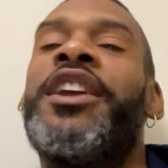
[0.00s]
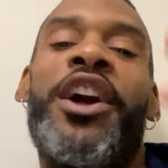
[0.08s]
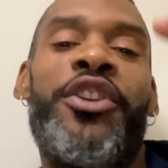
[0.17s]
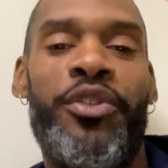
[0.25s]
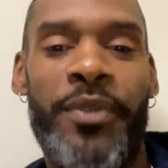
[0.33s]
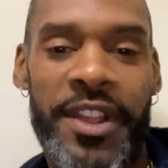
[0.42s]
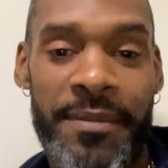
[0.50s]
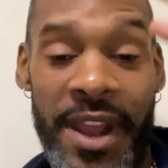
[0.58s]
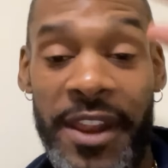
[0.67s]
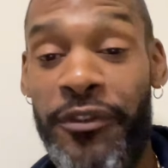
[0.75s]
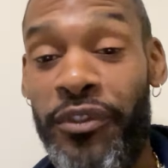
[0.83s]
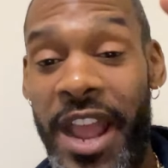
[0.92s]
y'all know the rest, man.
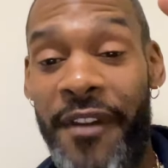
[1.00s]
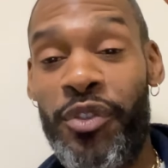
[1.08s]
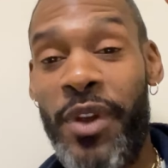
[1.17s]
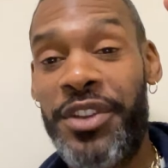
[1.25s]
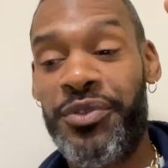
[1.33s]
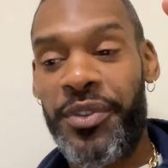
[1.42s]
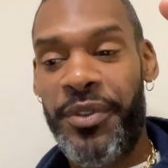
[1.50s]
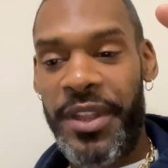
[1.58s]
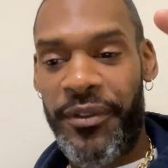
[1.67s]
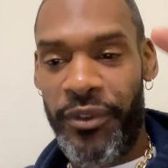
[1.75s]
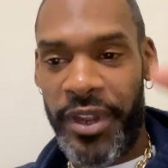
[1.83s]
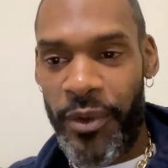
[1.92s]
It's free Avenue Angel, so he's
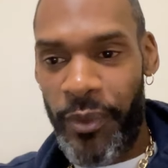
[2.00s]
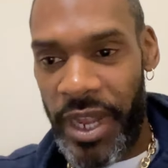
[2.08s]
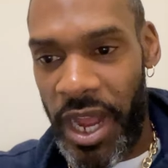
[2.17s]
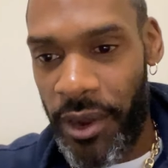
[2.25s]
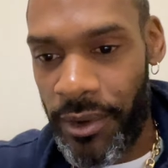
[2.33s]
free. We go.